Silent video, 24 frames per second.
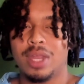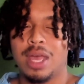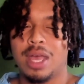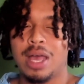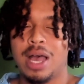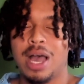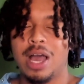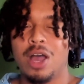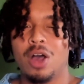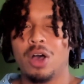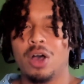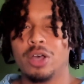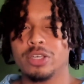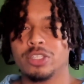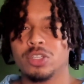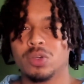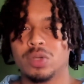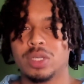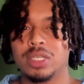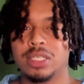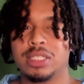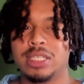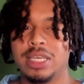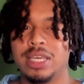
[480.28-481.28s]
I also
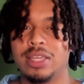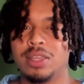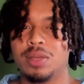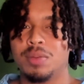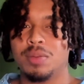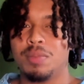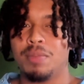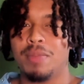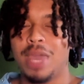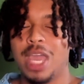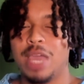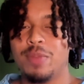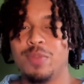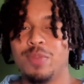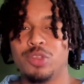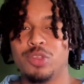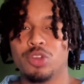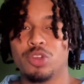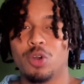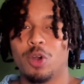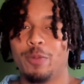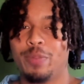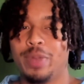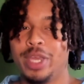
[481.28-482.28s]
can see them maybe
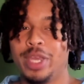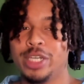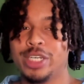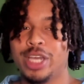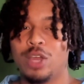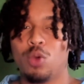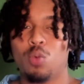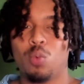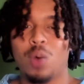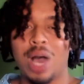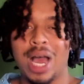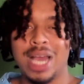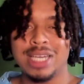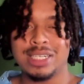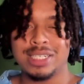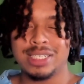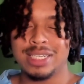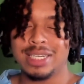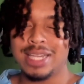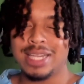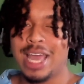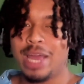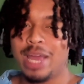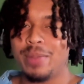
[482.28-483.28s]
throwing PJ
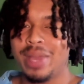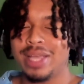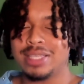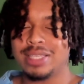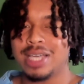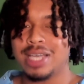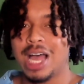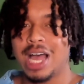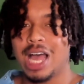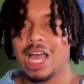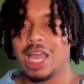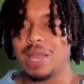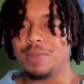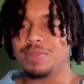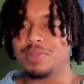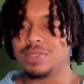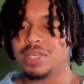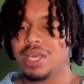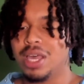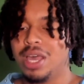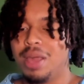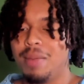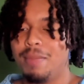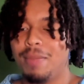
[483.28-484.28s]
Washington at him at times.
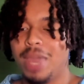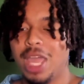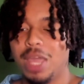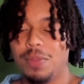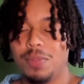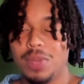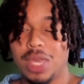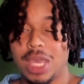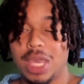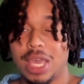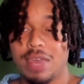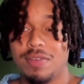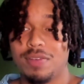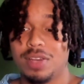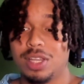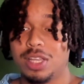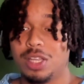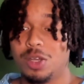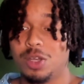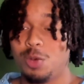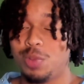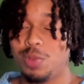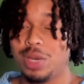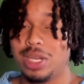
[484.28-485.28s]
Maybe even a
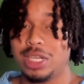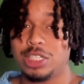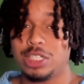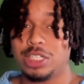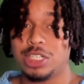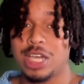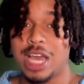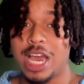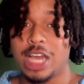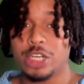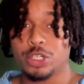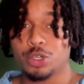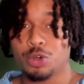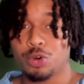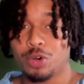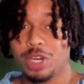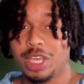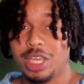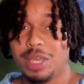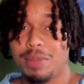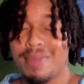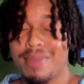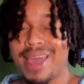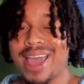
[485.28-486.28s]
little bit of Josh
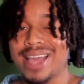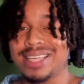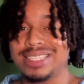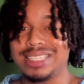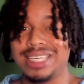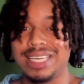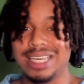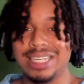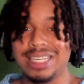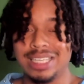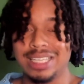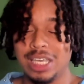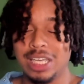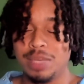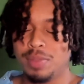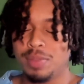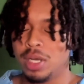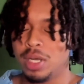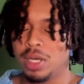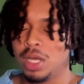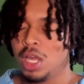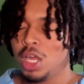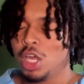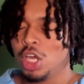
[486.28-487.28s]
Green, Maxi
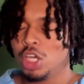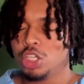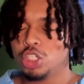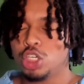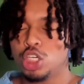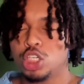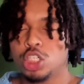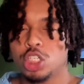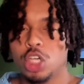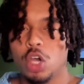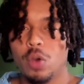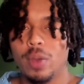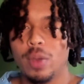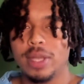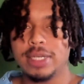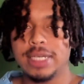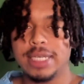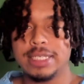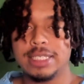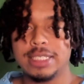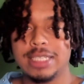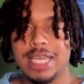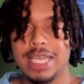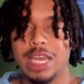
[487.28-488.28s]
Kleber. Just showing
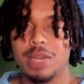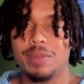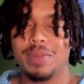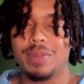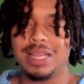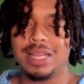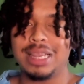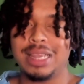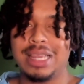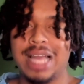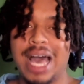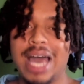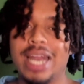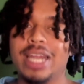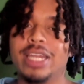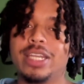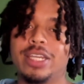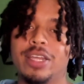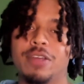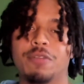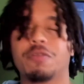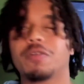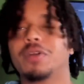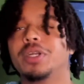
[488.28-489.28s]
Jason Tatum a lot of
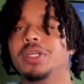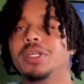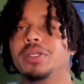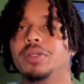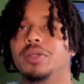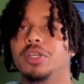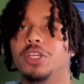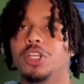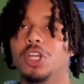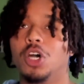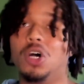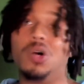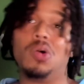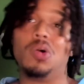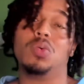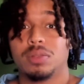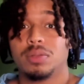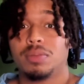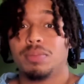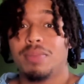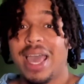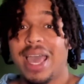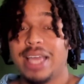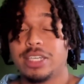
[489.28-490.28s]
different,
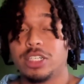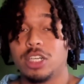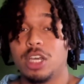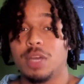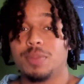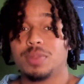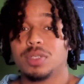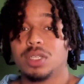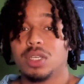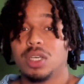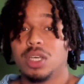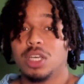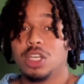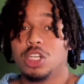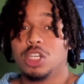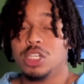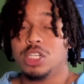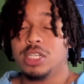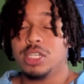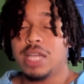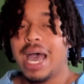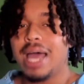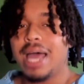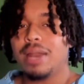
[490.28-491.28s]
matchups.
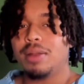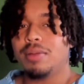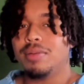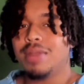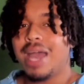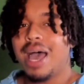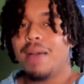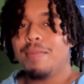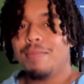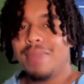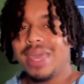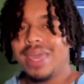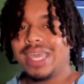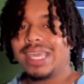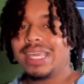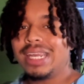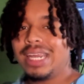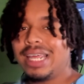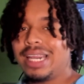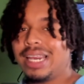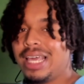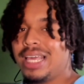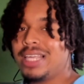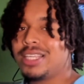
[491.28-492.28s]
Not making
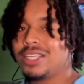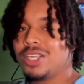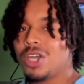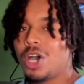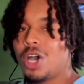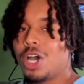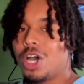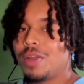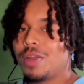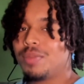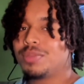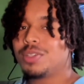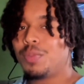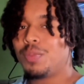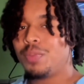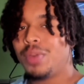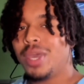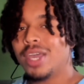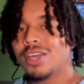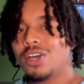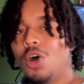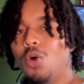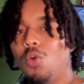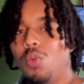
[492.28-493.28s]
it easy on him to
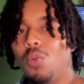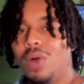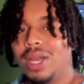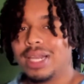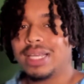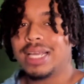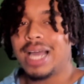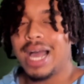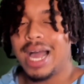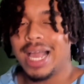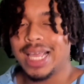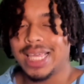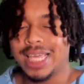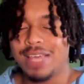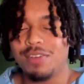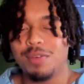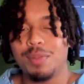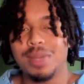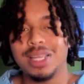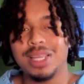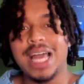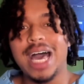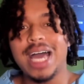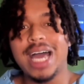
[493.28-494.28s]
pick on one guy. Give
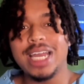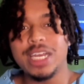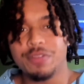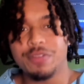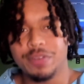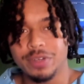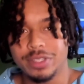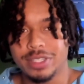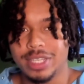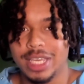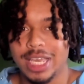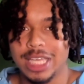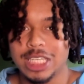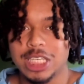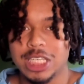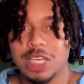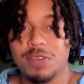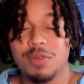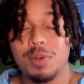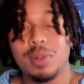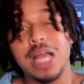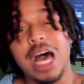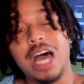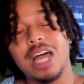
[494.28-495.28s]
him a lot of different things. Give
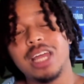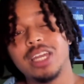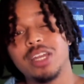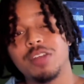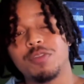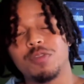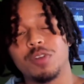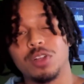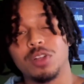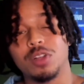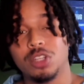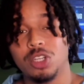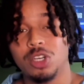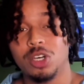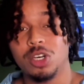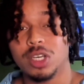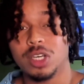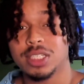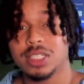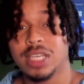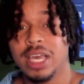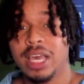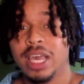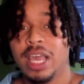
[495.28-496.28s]
him a lot of different
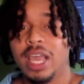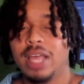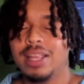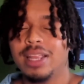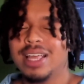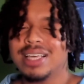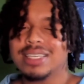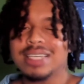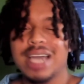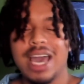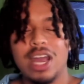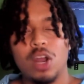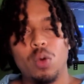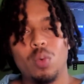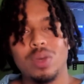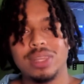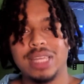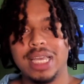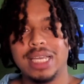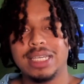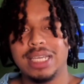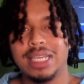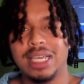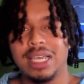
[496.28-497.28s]
looks. And that's kind of what
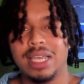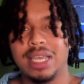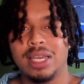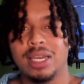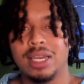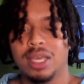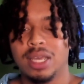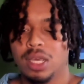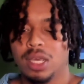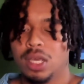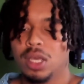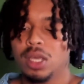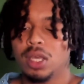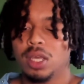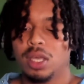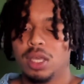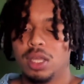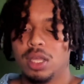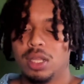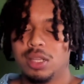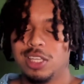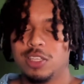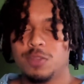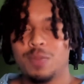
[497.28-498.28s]
they did
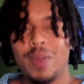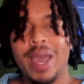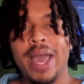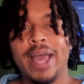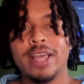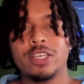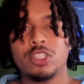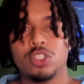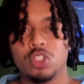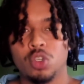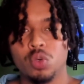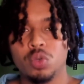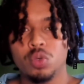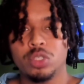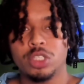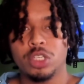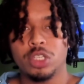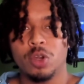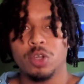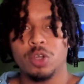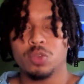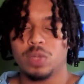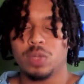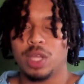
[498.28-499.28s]
these past 2
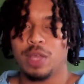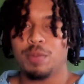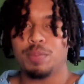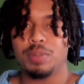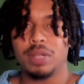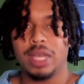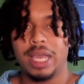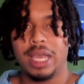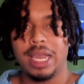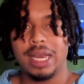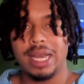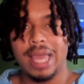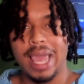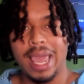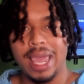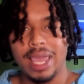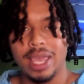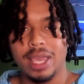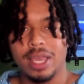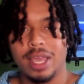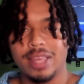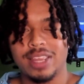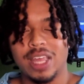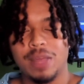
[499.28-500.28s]
series when they played
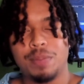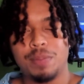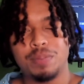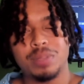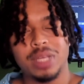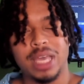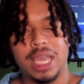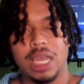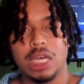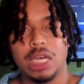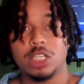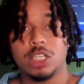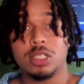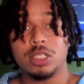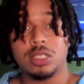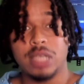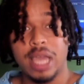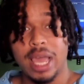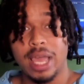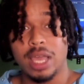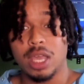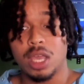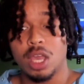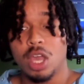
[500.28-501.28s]
Ant and they played
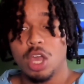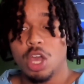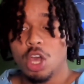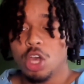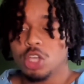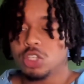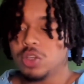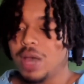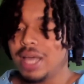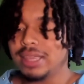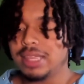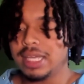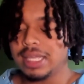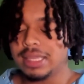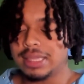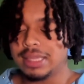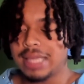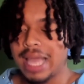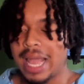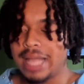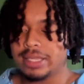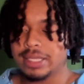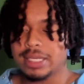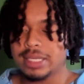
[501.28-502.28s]
Shea. So I think
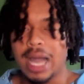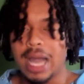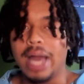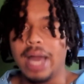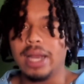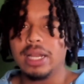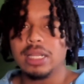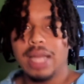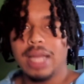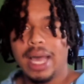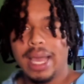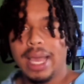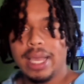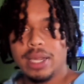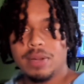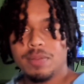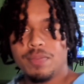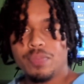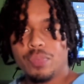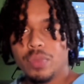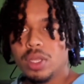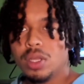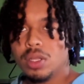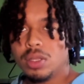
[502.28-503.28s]
that's kind of like
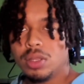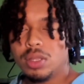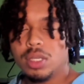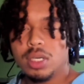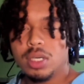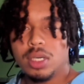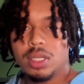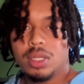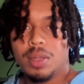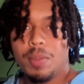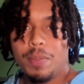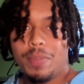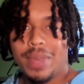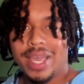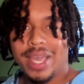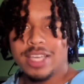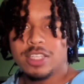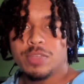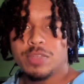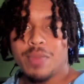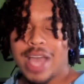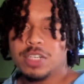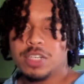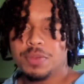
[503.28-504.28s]
the
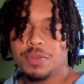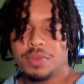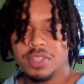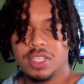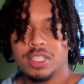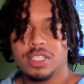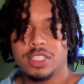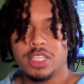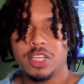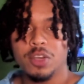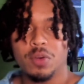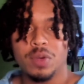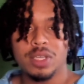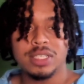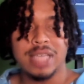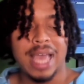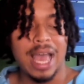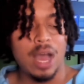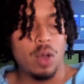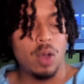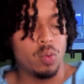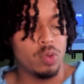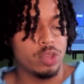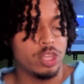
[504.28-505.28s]
biggest matchup of this series.
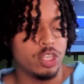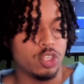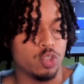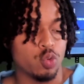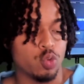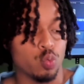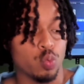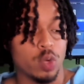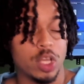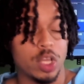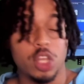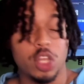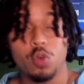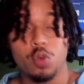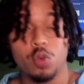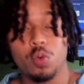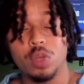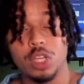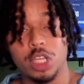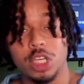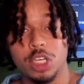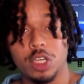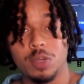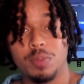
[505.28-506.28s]
How will this really,
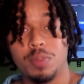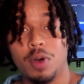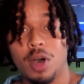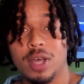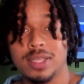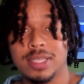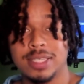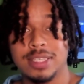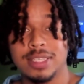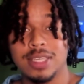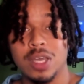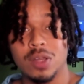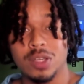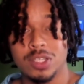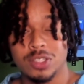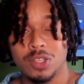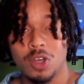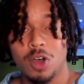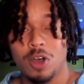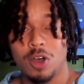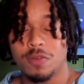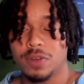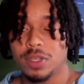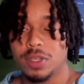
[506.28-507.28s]
really good Boston Celtics
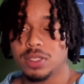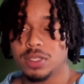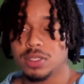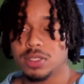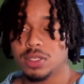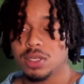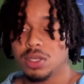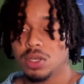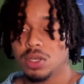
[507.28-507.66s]
offense